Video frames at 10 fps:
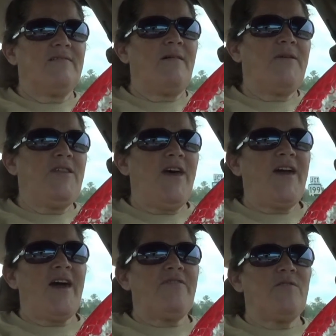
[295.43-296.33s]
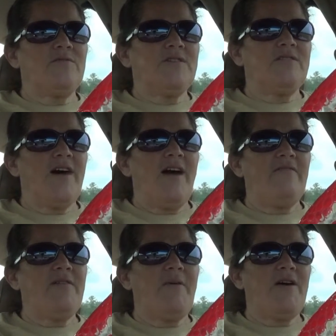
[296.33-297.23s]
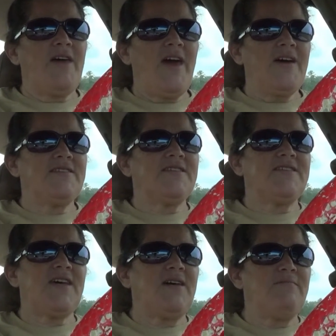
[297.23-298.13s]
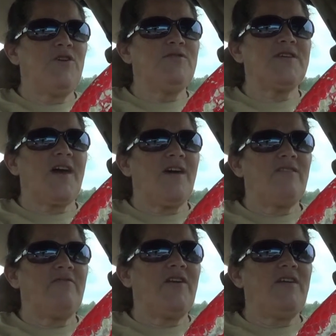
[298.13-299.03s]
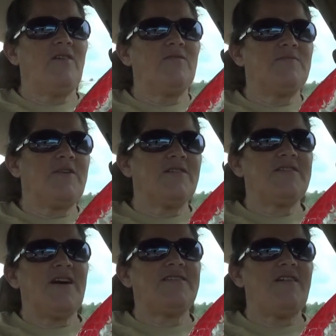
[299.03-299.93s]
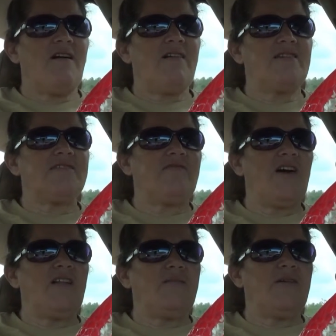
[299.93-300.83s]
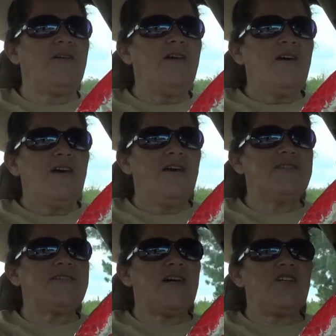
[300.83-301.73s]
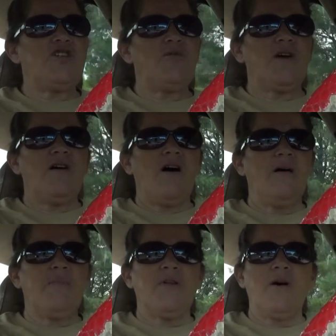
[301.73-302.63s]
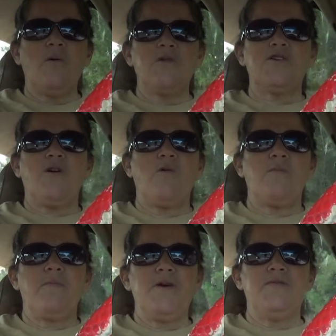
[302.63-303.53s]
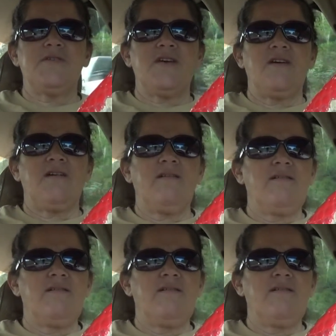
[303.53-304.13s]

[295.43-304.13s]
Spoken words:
I mean, they got those little, everybody has the same music on their videos because that's all that's available. It says you can upload your own music,